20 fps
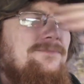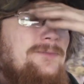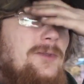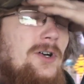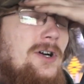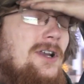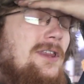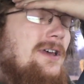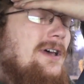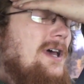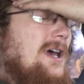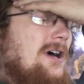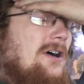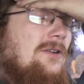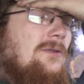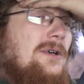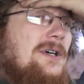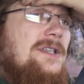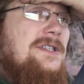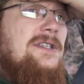where the
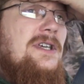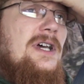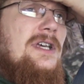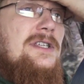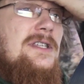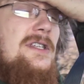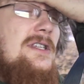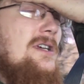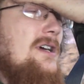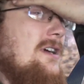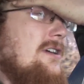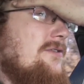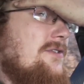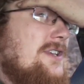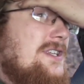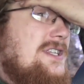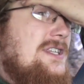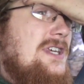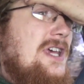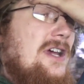hell was I? Son of
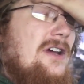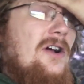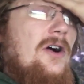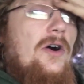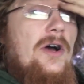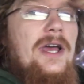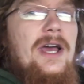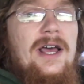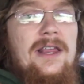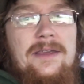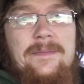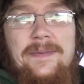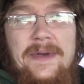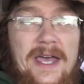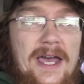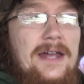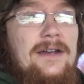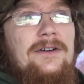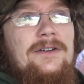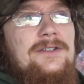a cigarette. Oh yeah, the
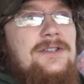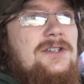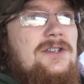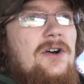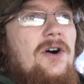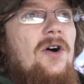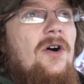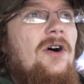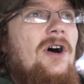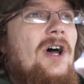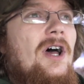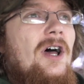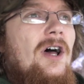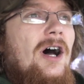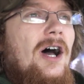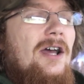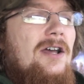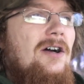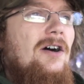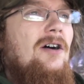panel. So
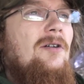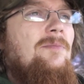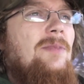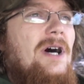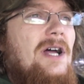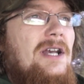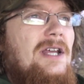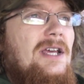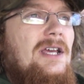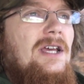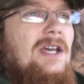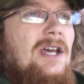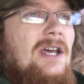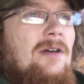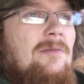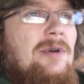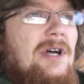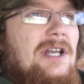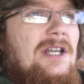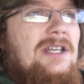I called buddy,
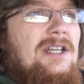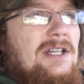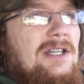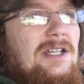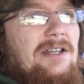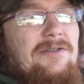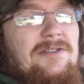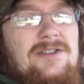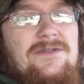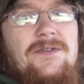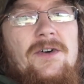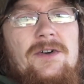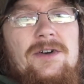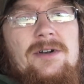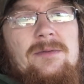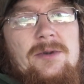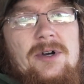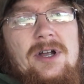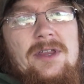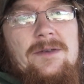but he didn't leave his phone
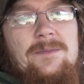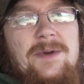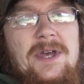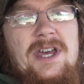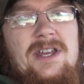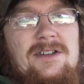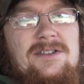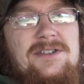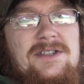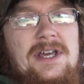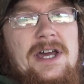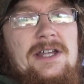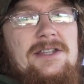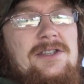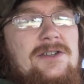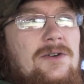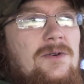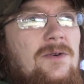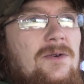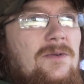number on the panel's ad.
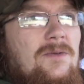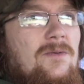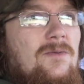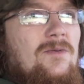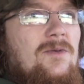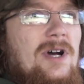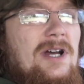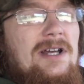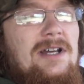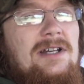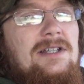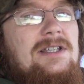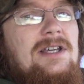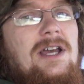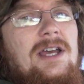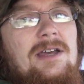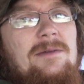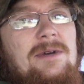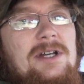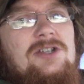So I'm gonna
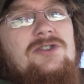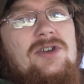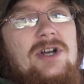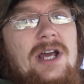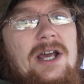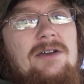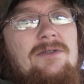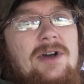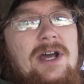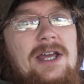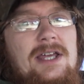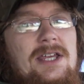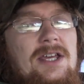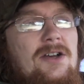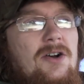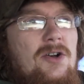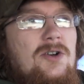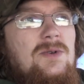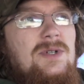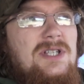tell you my trick, right? You
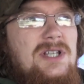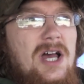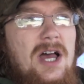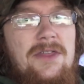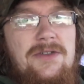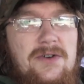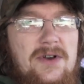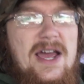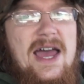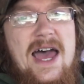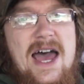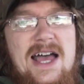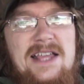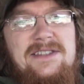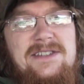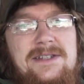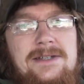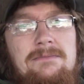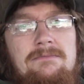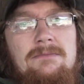go to his other
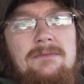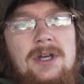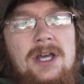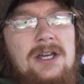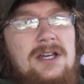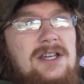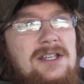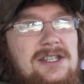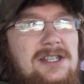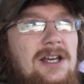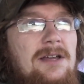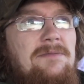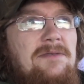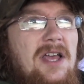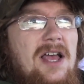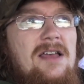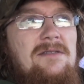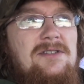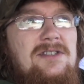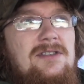ads, because
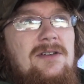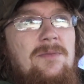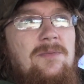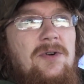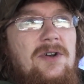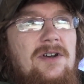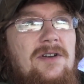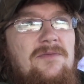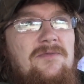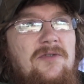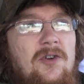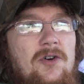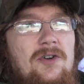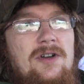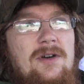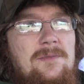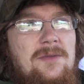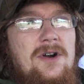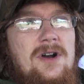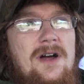sometimes they'll put a phone
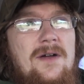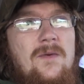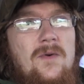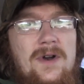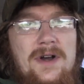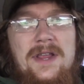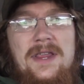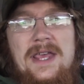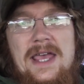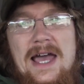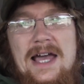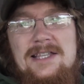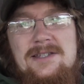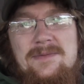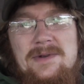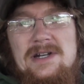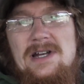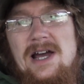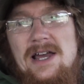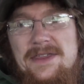number on one of the ads,
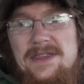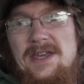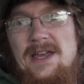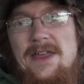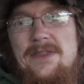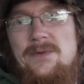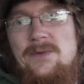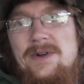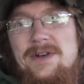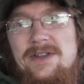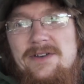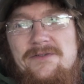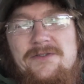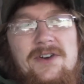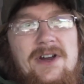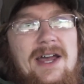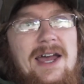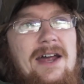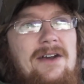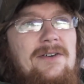but not the other one. They'll
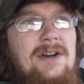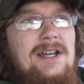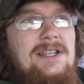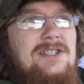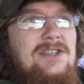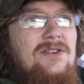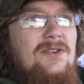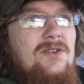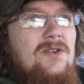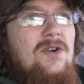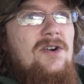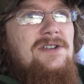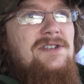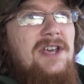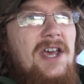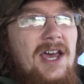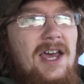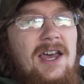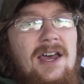forget, right? So of course,